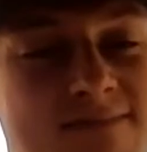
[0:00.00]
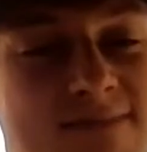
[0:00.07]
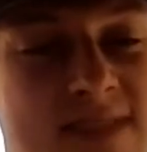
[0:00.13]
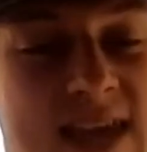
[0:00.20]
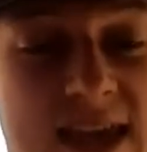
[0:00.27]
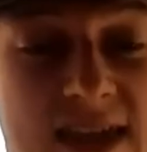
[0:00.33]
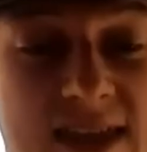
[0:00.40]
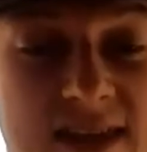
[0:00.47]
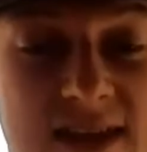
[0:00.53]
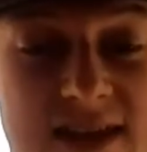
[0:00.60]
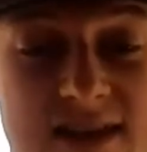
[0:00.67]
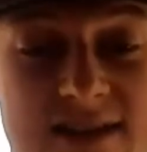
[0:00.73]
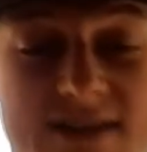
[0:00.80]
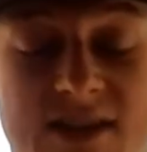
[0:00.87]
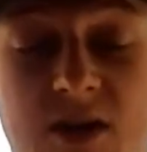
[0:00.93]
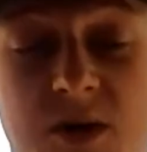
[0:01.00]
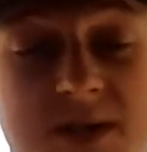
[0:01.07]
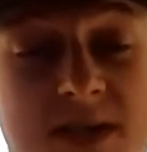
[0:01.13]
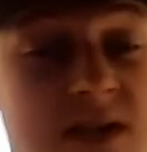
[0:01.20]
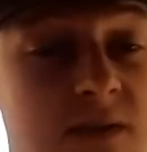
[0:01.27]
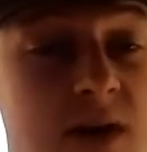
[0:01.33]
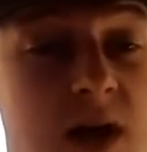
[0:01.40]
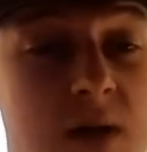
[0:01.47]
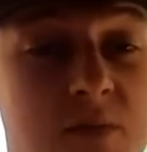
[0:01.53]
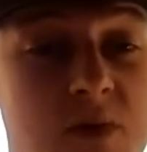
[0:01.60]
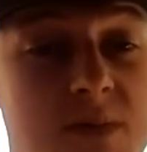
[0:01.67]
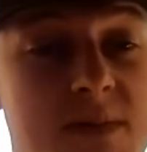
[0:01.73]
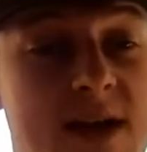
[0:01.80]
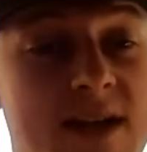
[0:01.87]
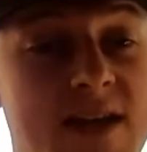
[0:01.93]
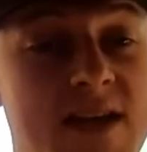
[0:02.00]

take the skills I developed with me at